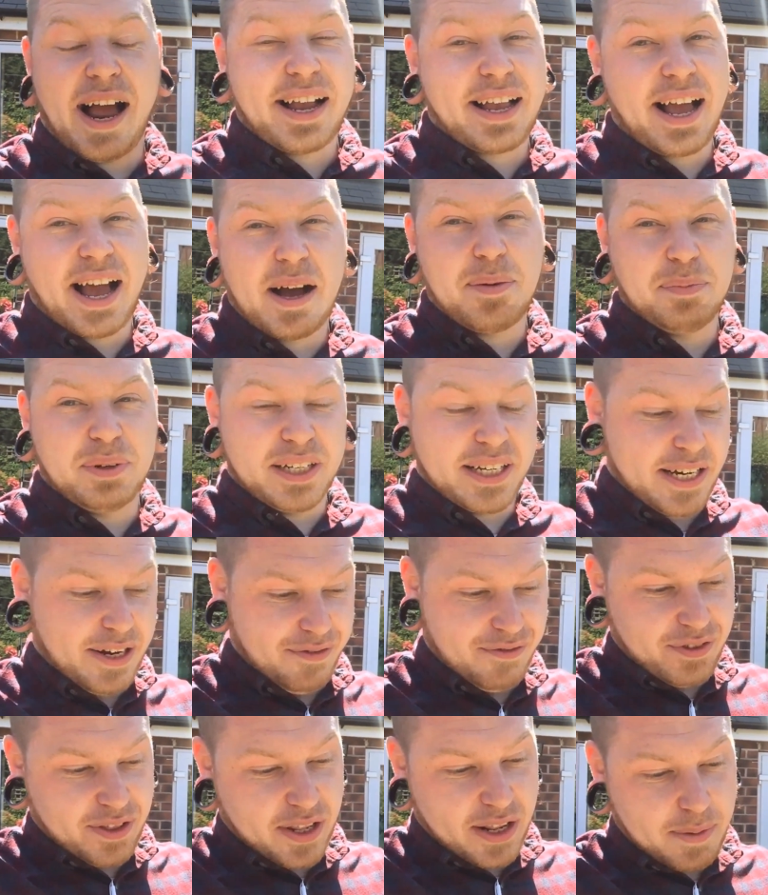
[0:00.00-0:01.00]
can't
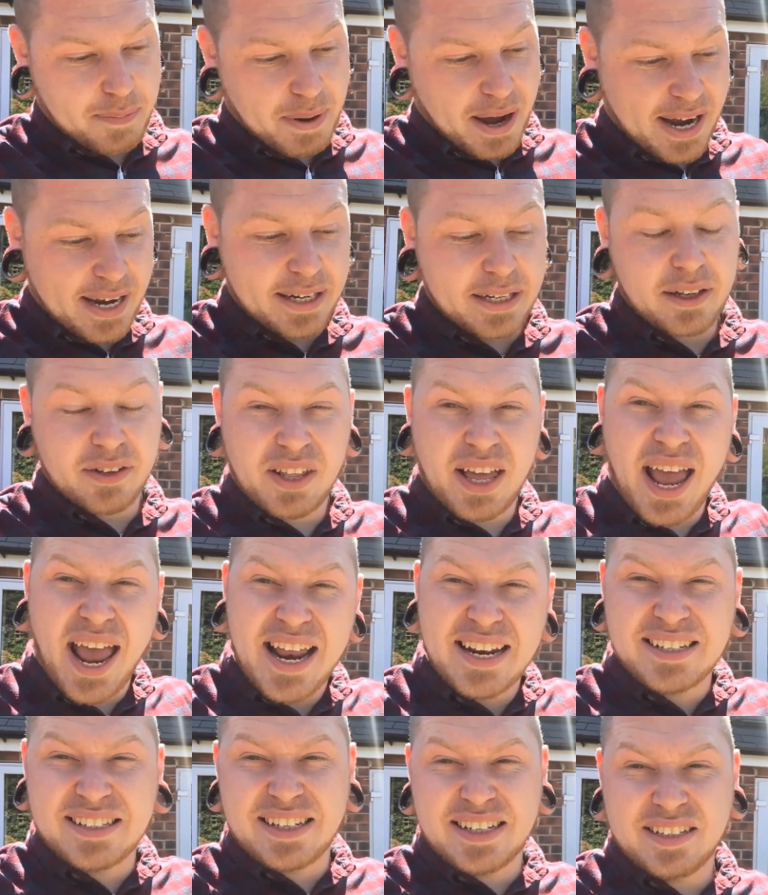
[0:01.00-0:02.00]
believe the bike, the
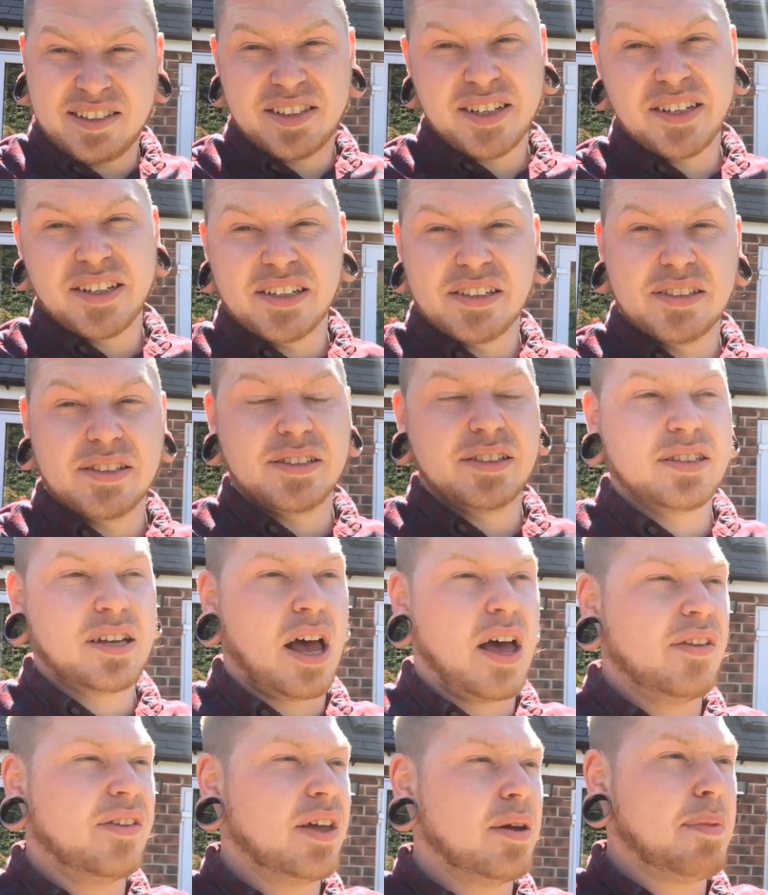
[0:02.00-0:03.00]
heads it turns,
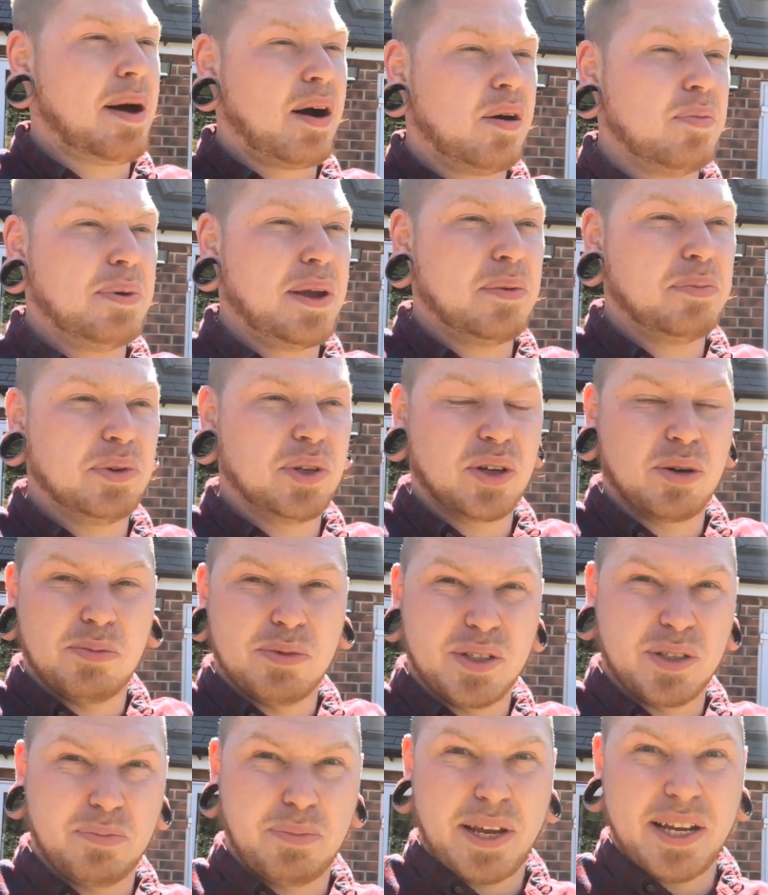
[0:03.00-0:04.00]
the amount of people that come
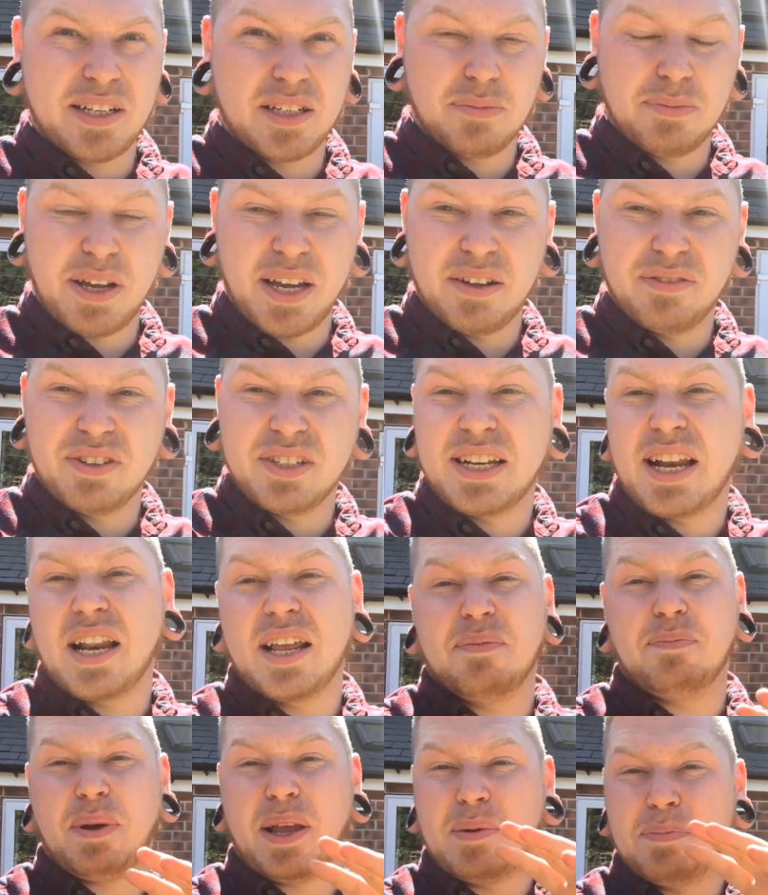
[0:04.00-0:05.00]
and speak to me. If there's
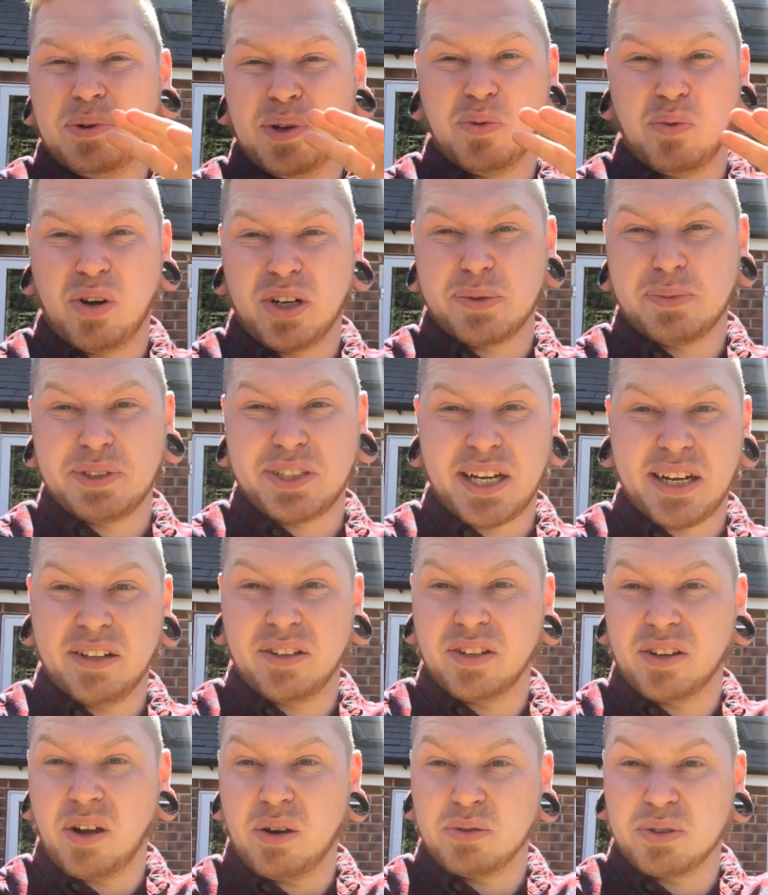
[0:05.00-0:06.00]
any people that watch my channel
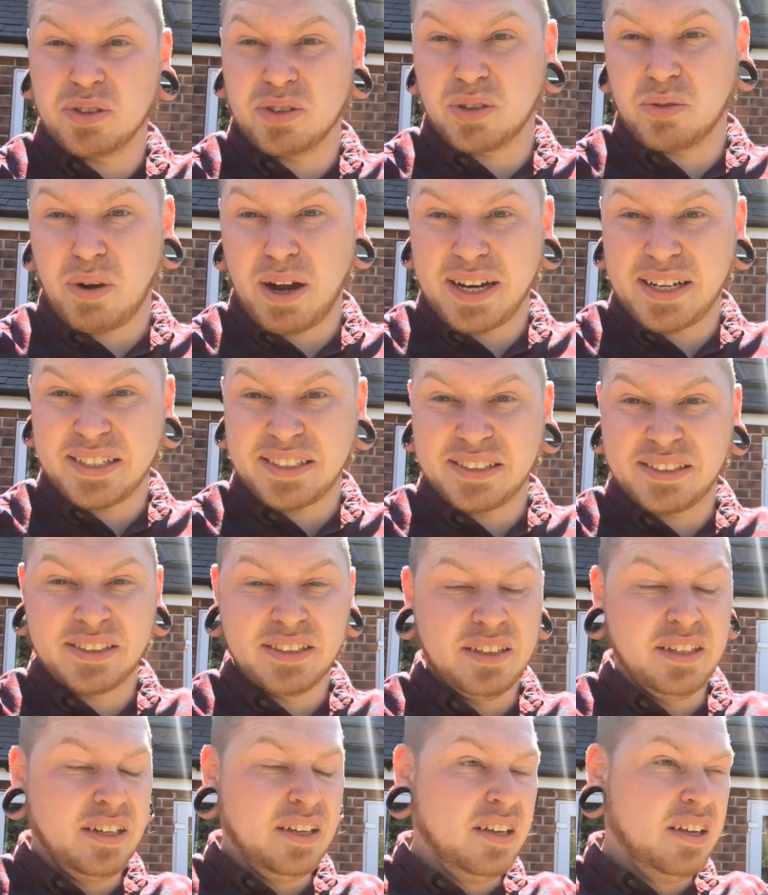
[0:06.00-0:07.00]
that go to Squires
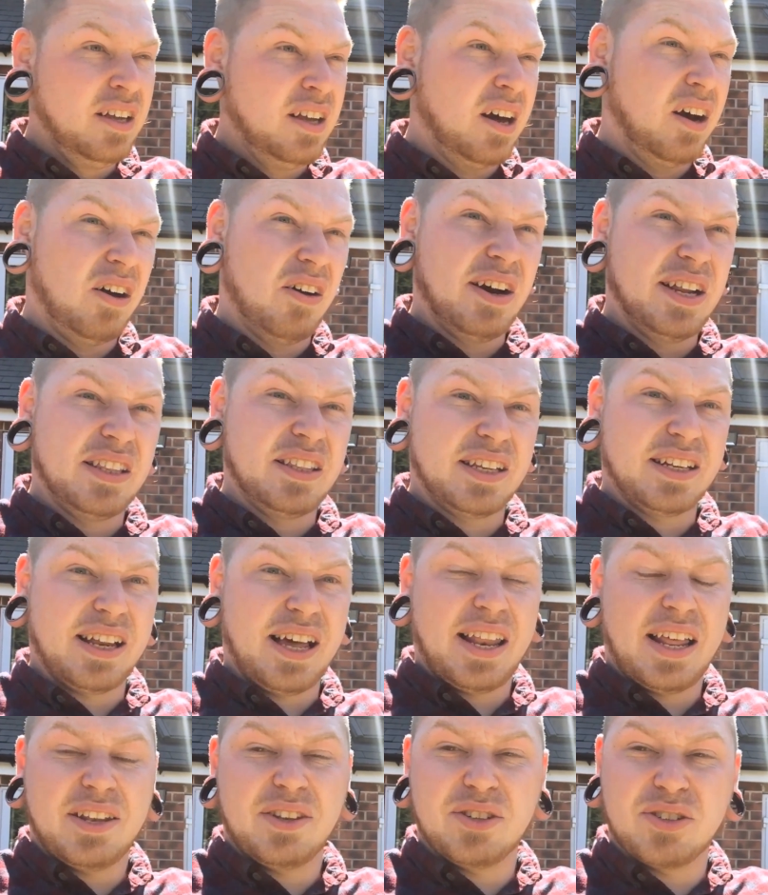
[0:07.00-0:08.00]
or anything like
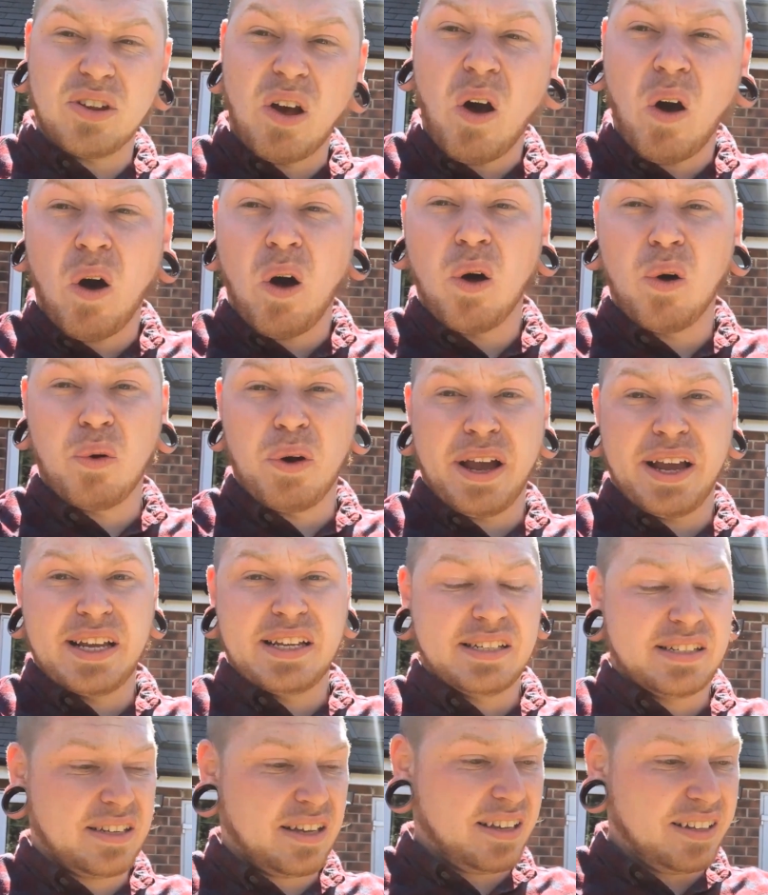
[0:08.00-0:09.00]
that, there's
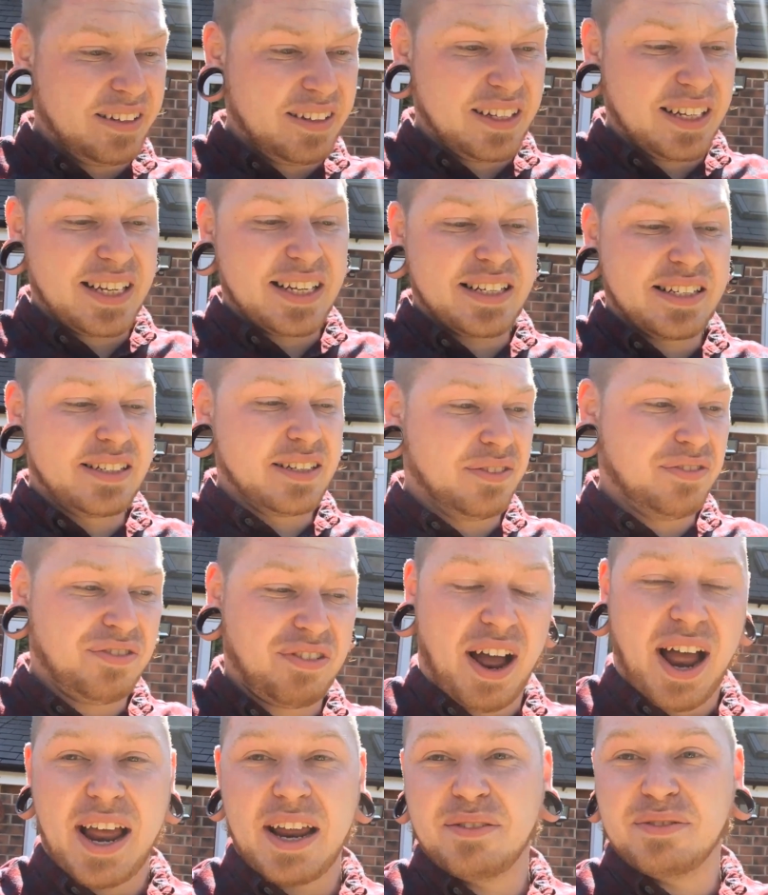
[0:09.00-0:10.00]
always at least
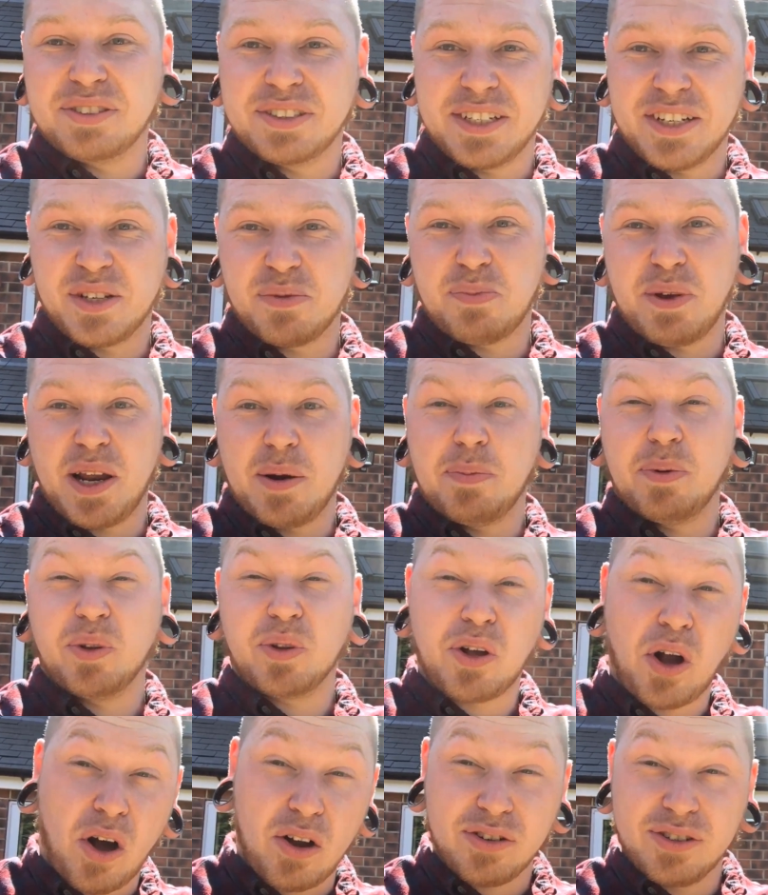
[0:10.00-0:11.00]
5-6 people
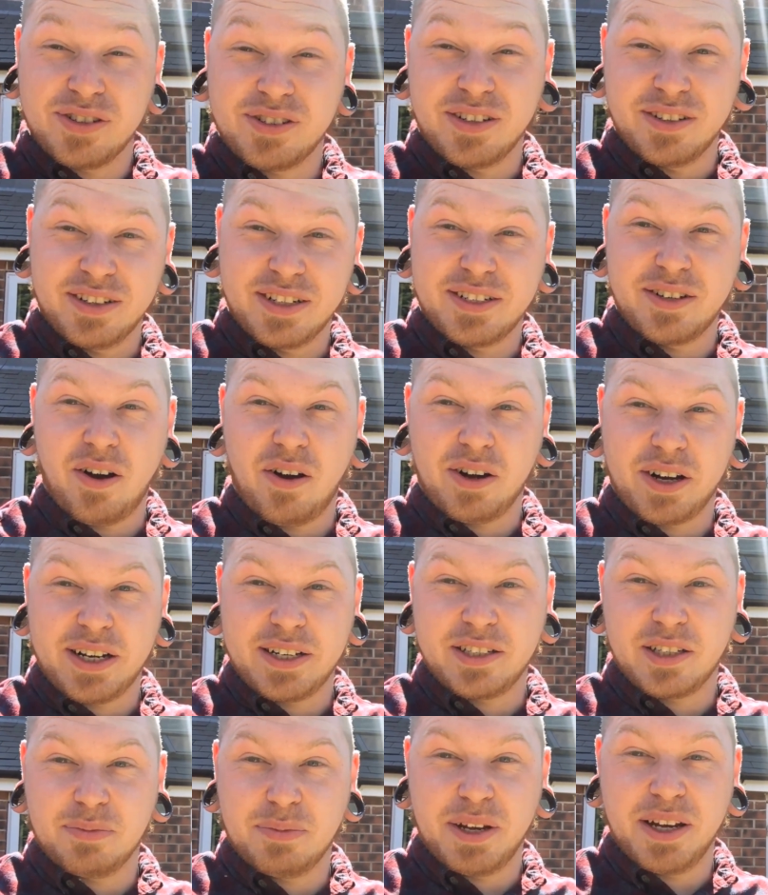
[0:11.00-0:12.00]
constantly talking
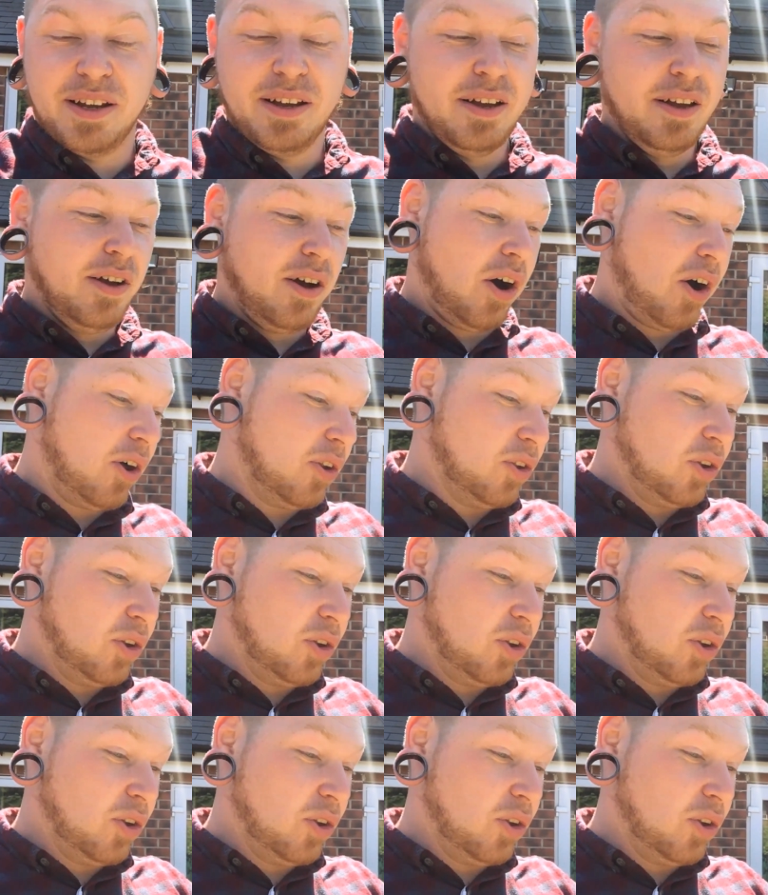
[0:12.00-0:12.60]
to me or